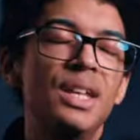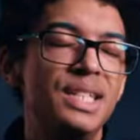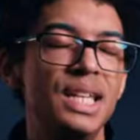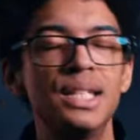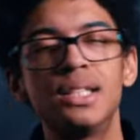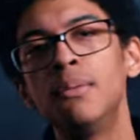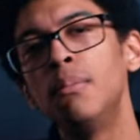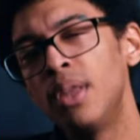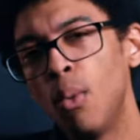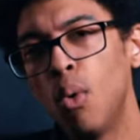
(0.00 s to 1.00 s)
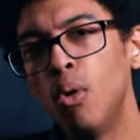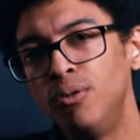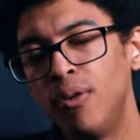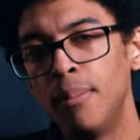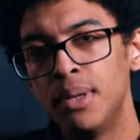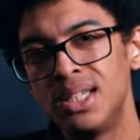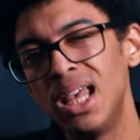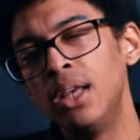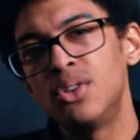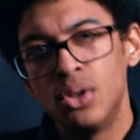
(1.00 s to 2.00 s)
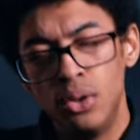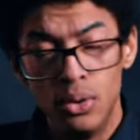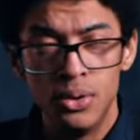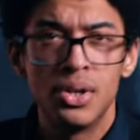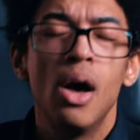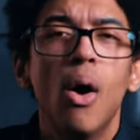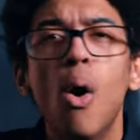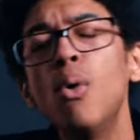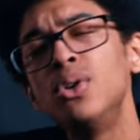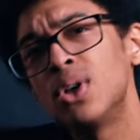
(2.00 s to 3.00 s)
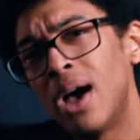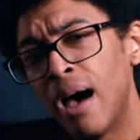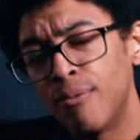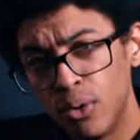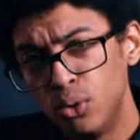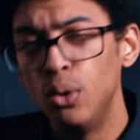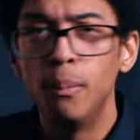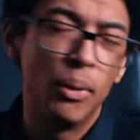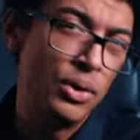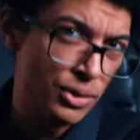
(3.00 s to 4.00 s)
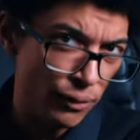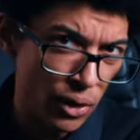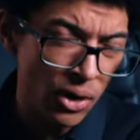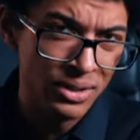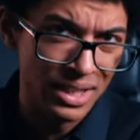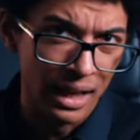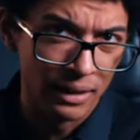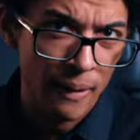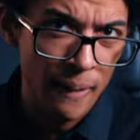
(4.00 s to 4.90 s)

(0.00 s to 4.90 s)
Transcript: The system that World Famous Inks use also have two points of contact,